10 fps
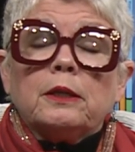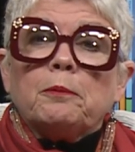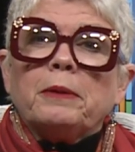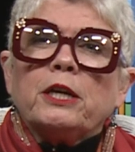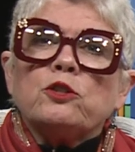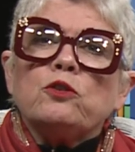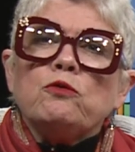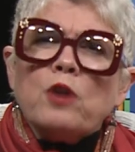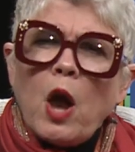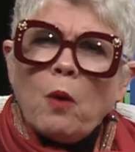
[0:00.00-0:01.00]
because you
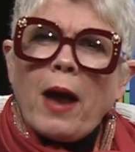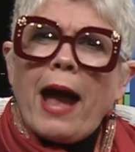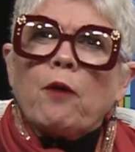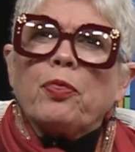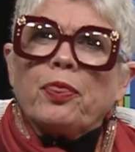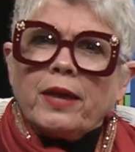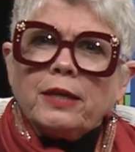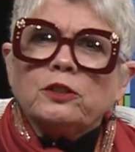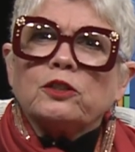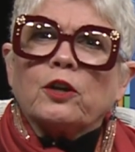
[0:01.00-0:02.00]
know how
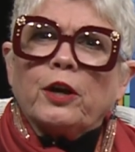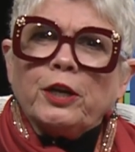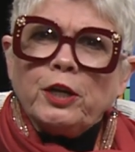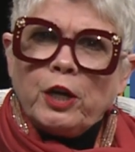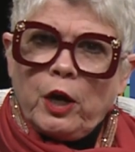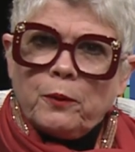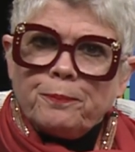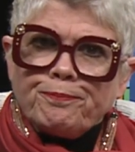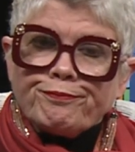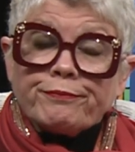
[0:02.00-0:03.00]
things are going to go.
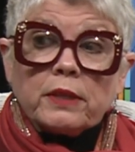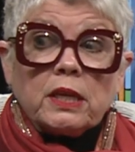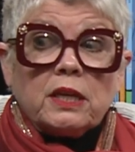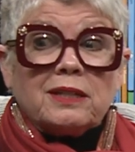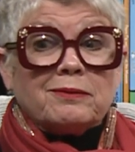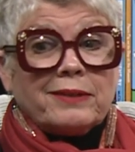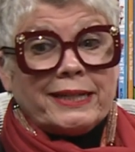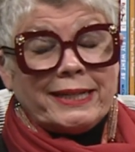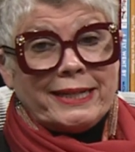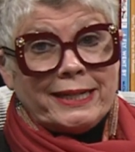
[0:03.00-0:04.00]

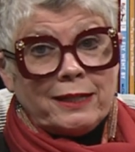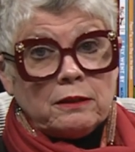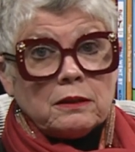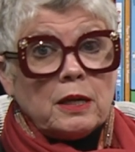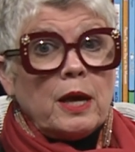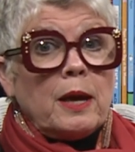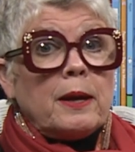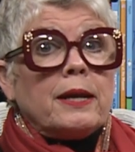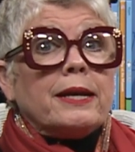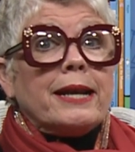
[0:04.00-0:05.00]
Well,
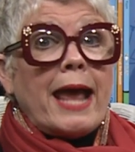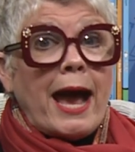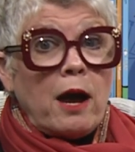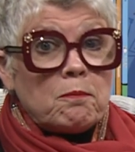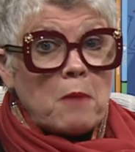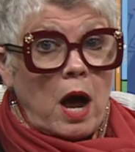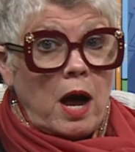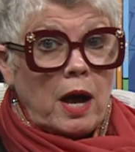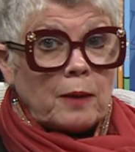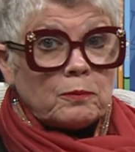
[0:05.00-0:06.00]
now
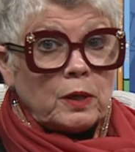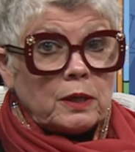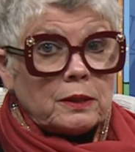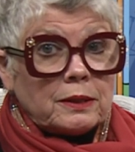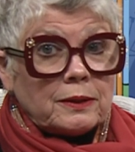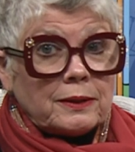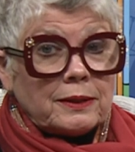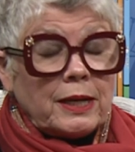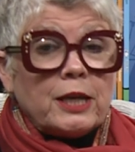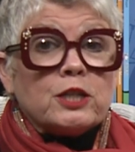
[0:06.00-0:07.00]
Mom
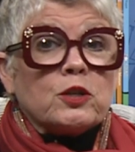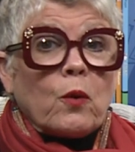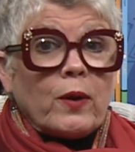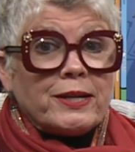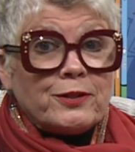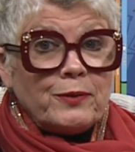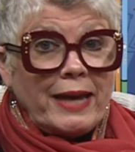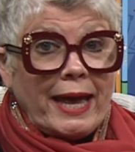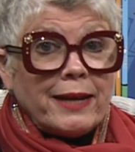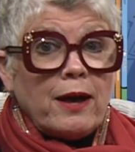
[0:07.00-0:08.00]
is going to
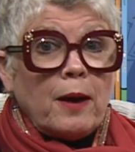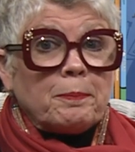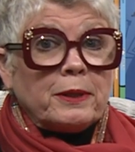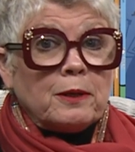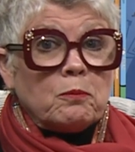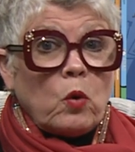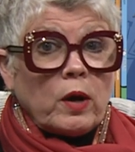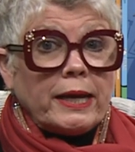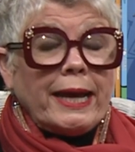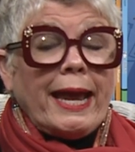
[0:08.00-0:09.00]
get up in the
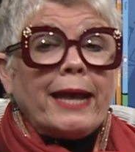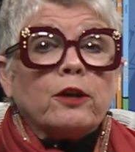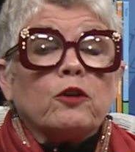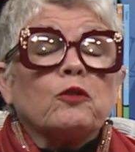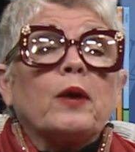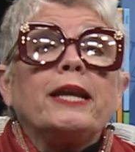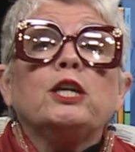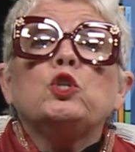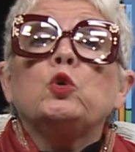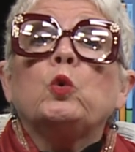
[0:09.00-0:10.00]
morning and get
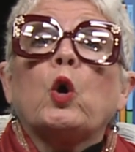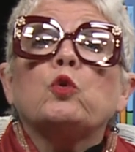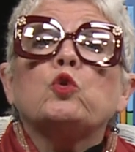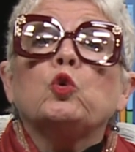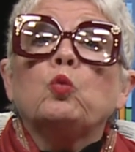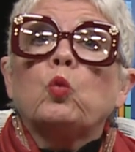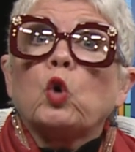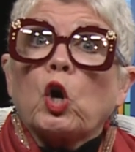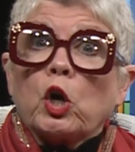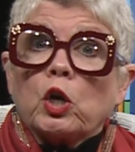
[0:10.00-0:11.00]
ready to go to
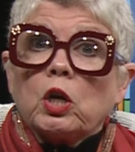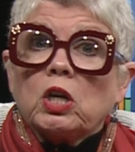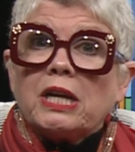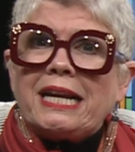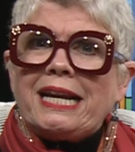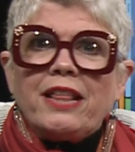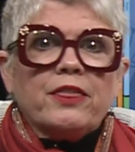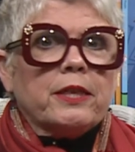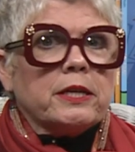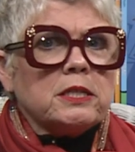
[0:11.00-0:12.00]
work.
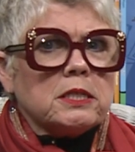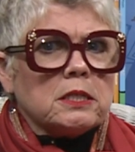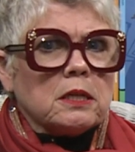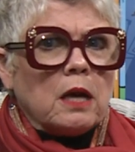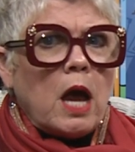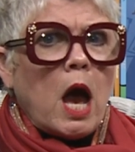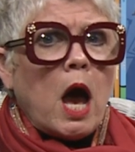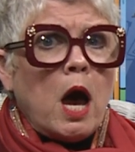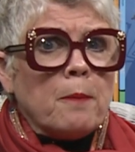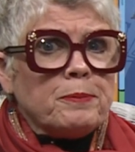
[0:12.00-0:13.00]
This
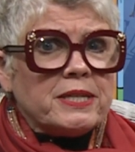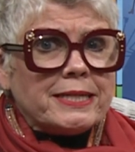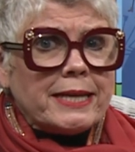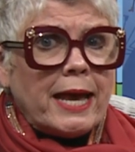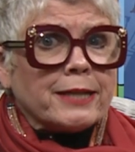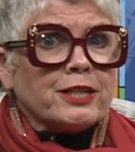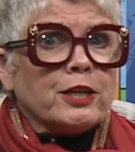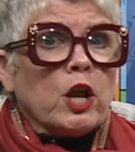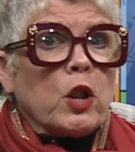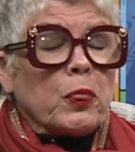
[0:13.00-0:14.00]
upset
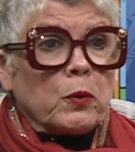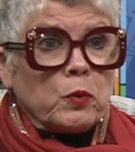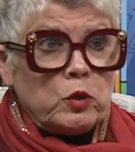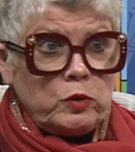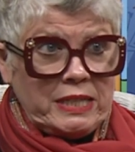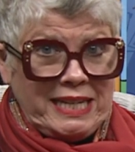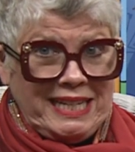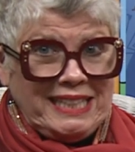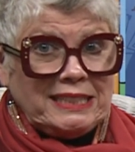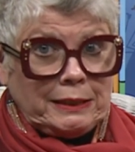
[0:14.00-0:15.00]
the
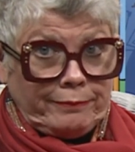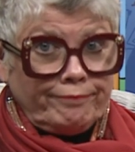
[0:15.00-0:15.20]
routine.